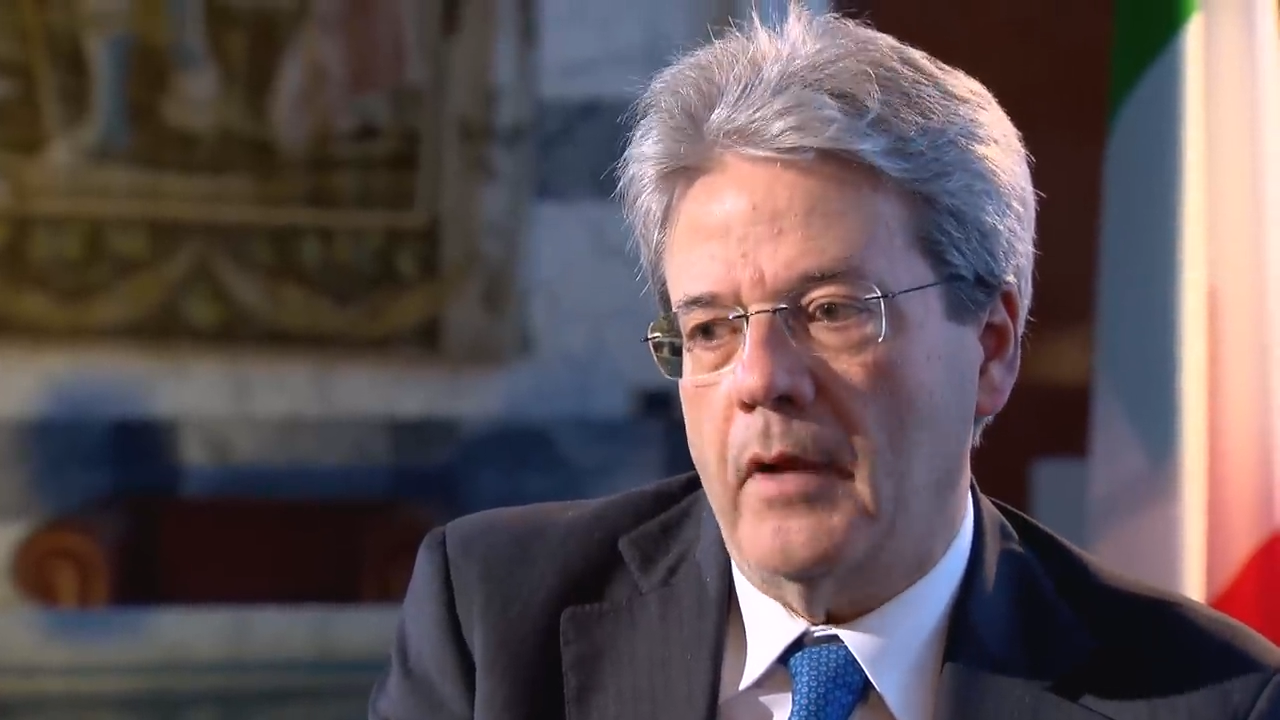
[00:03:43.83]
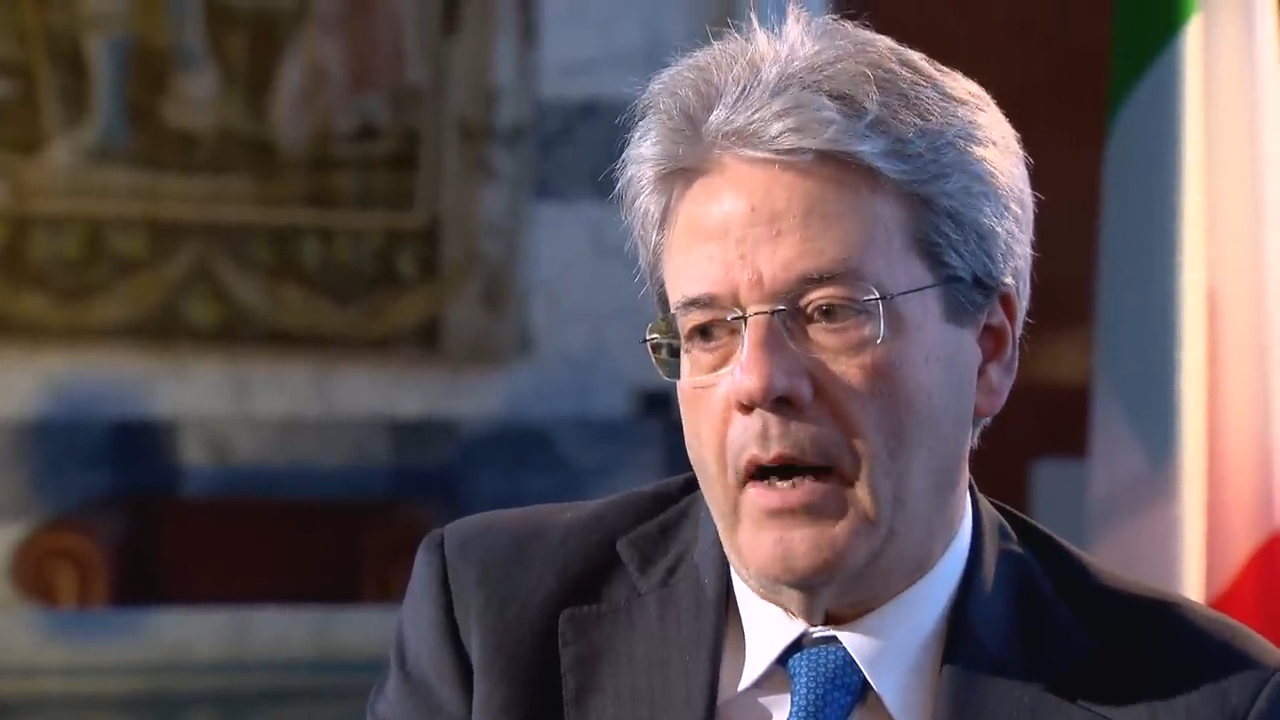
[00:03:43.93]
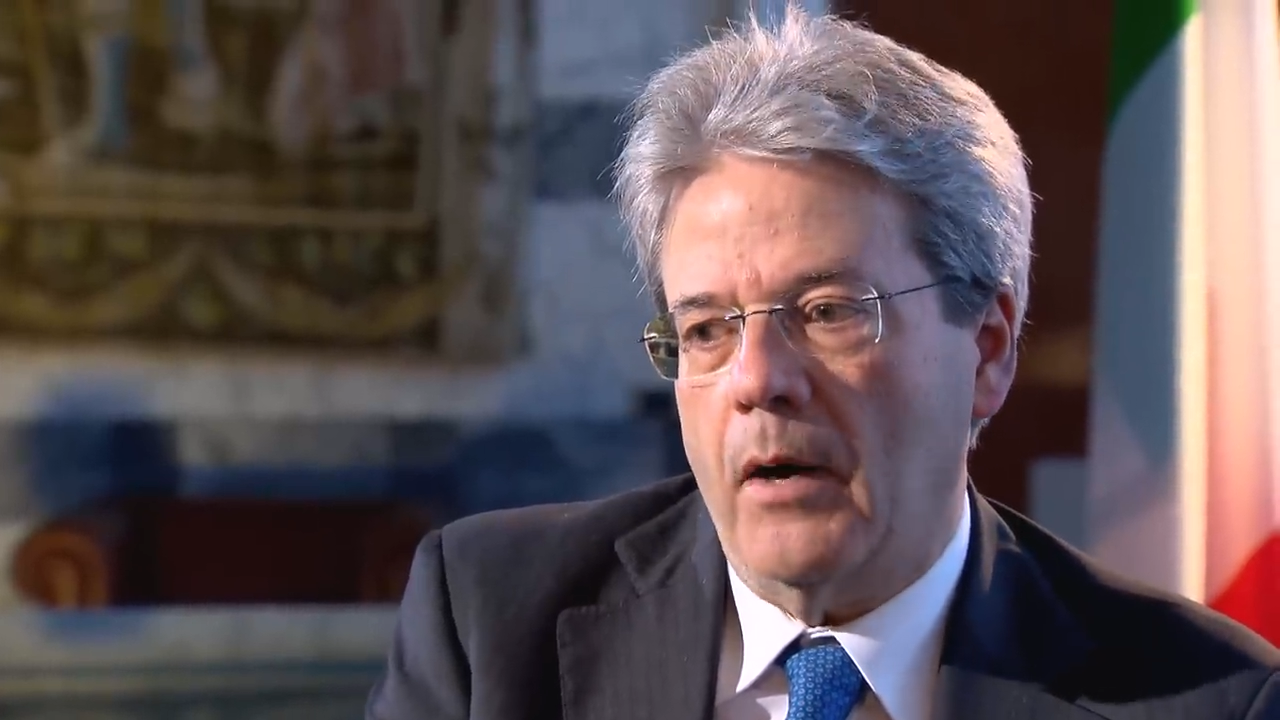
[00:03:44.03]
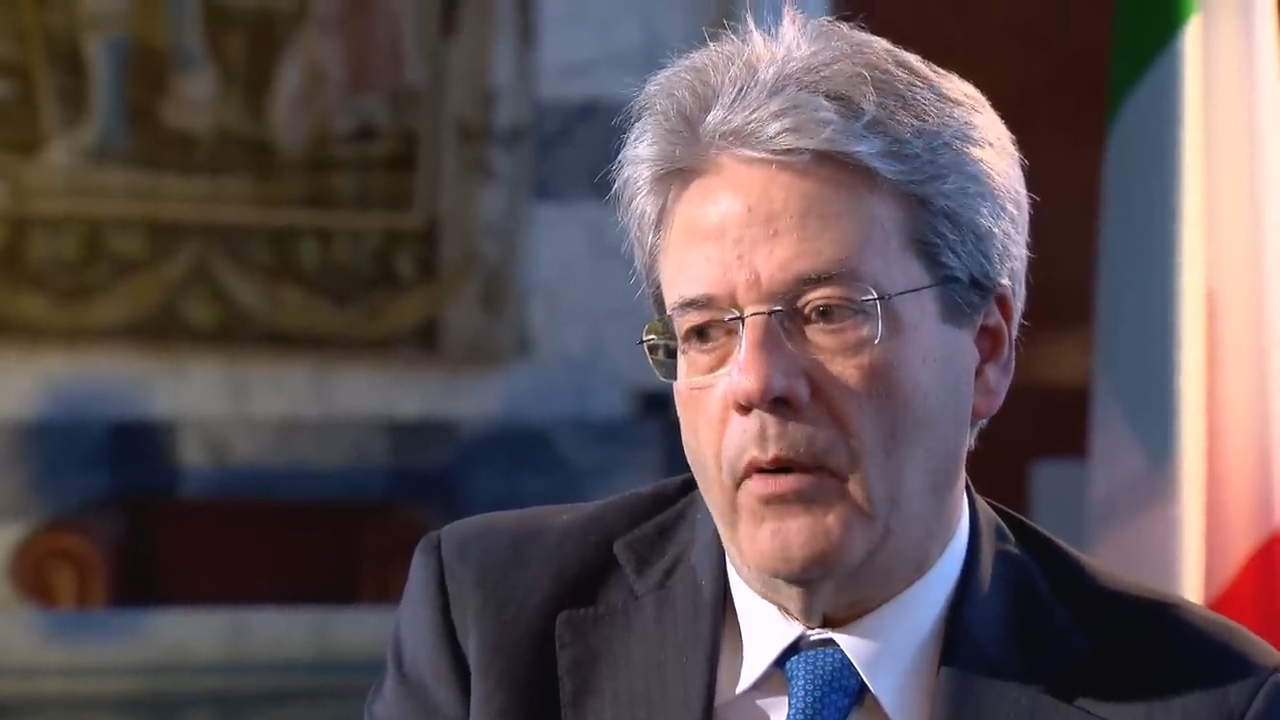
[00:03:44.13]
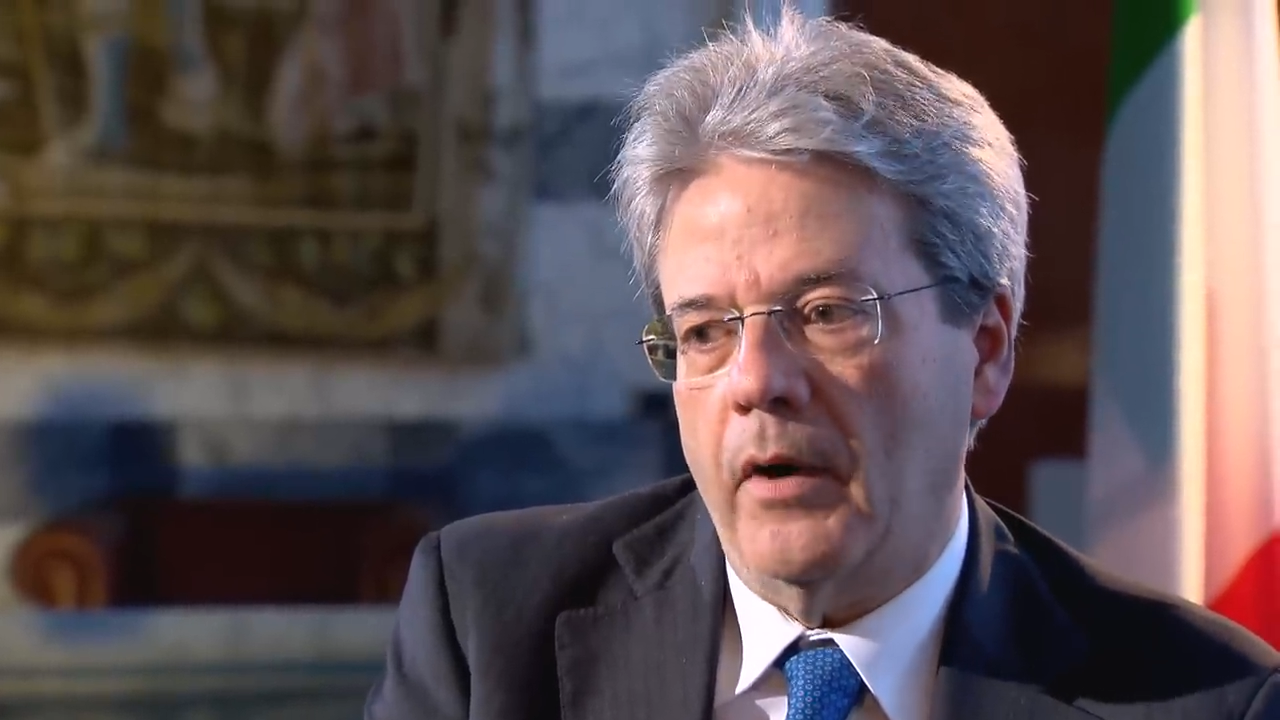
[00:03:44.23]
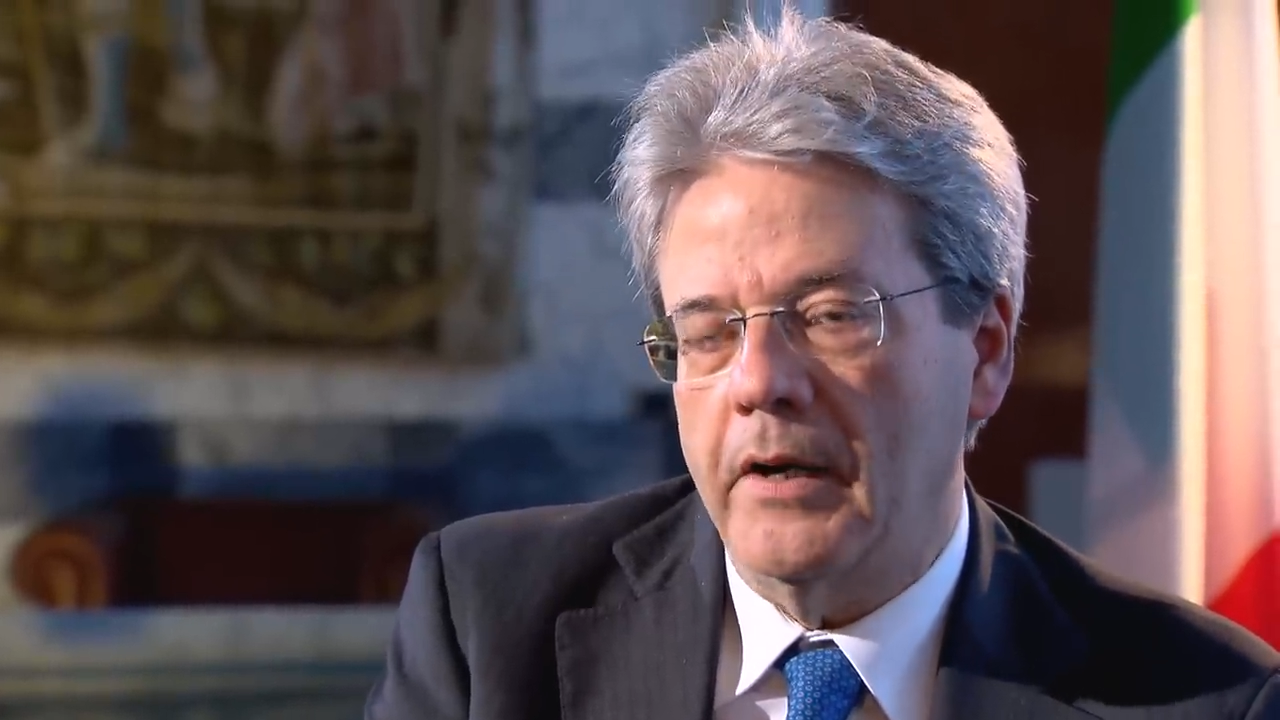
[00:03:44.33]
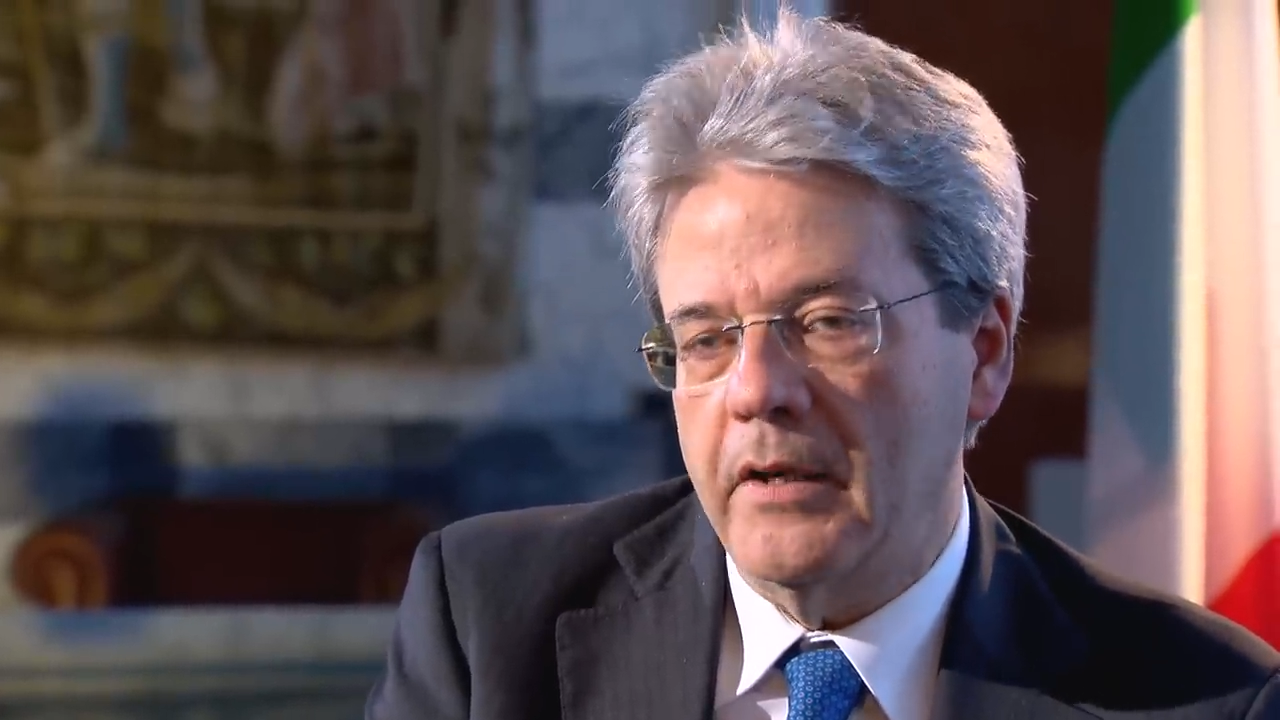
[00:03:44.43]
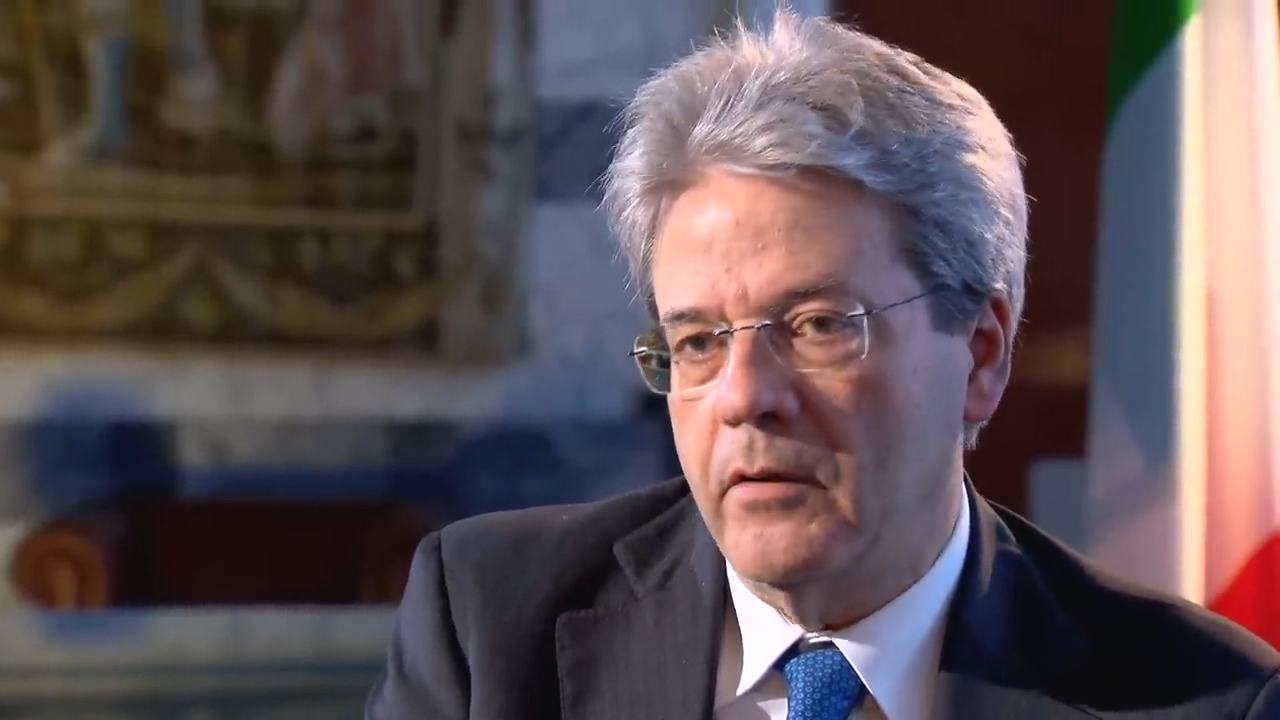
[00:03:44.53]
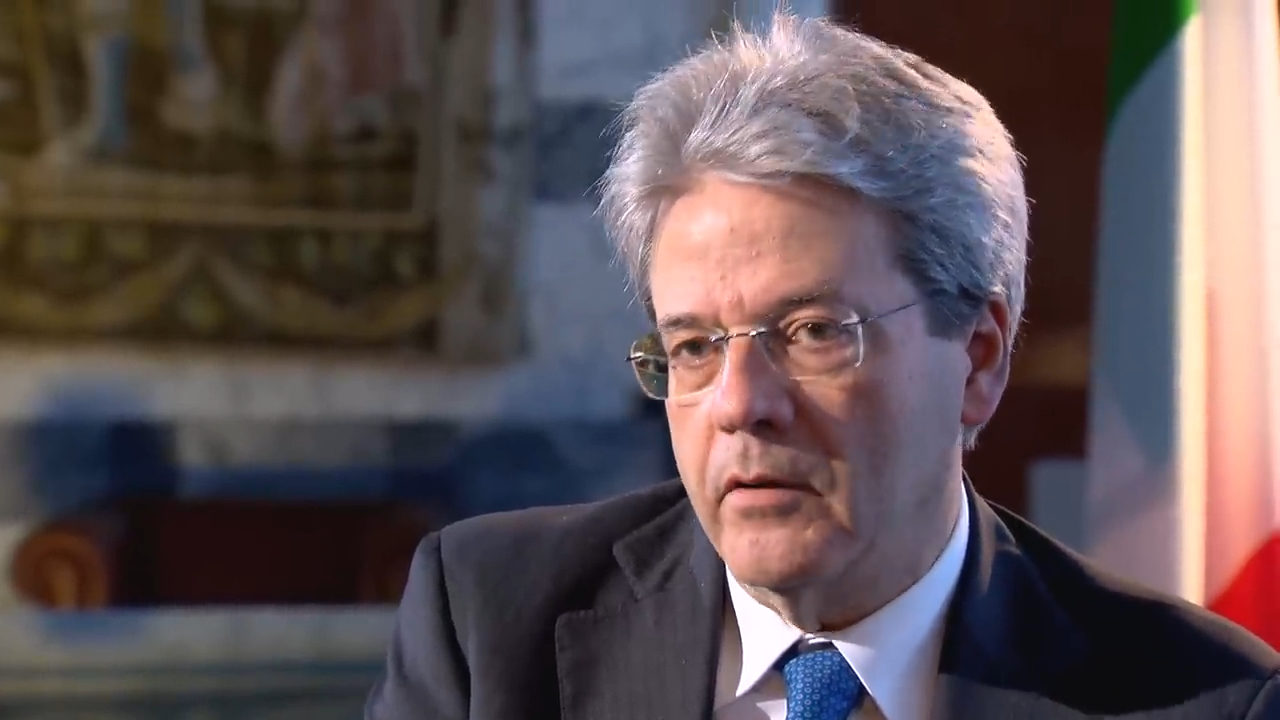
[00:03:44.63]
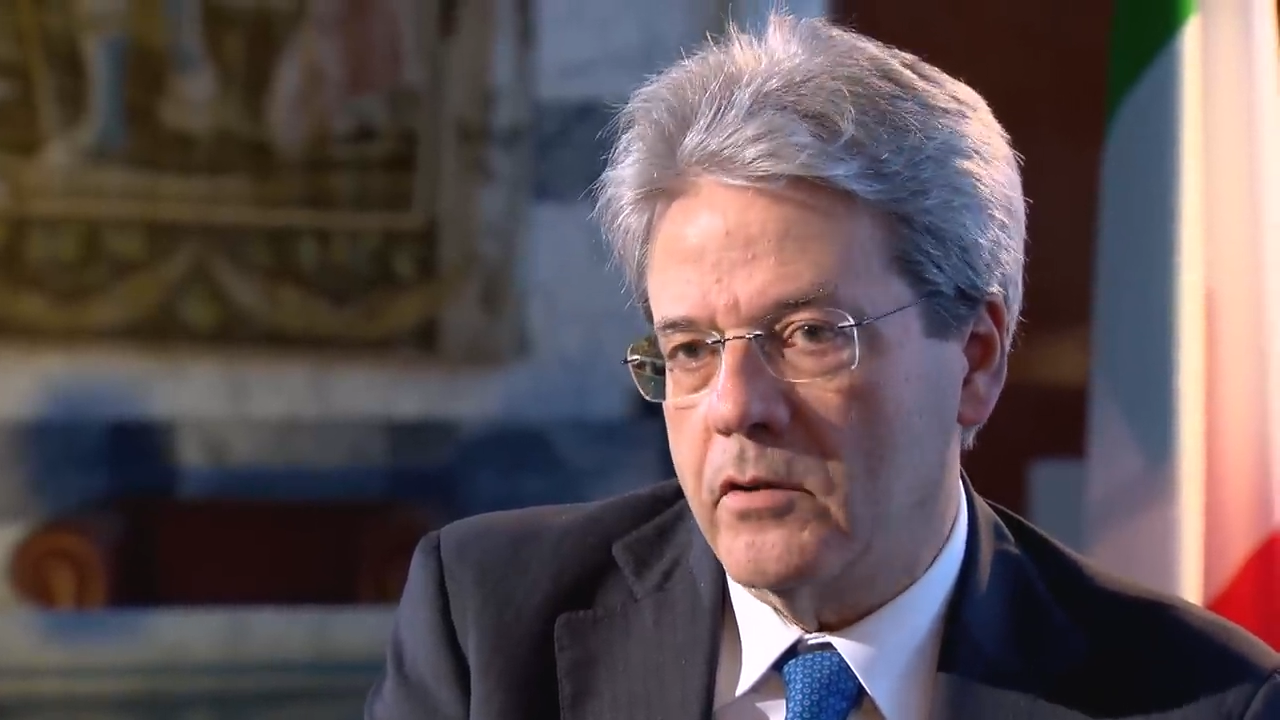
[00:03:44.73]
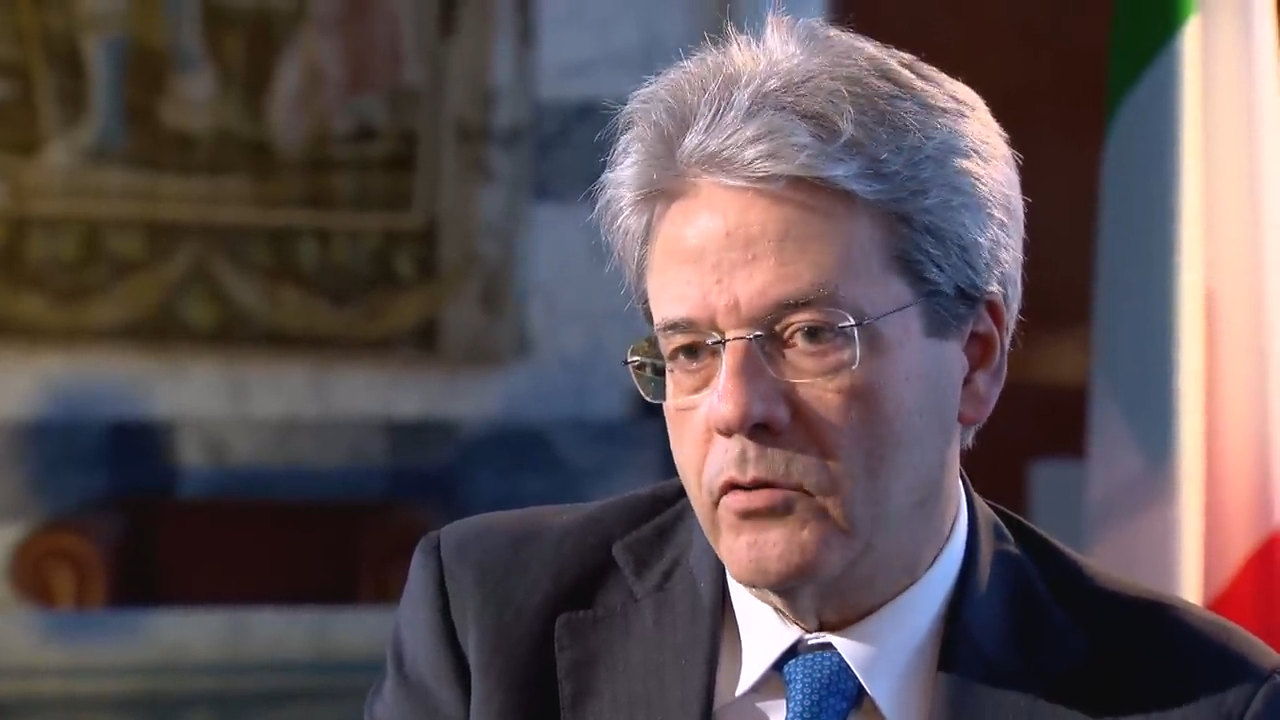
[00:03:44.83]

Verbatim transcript: our leaders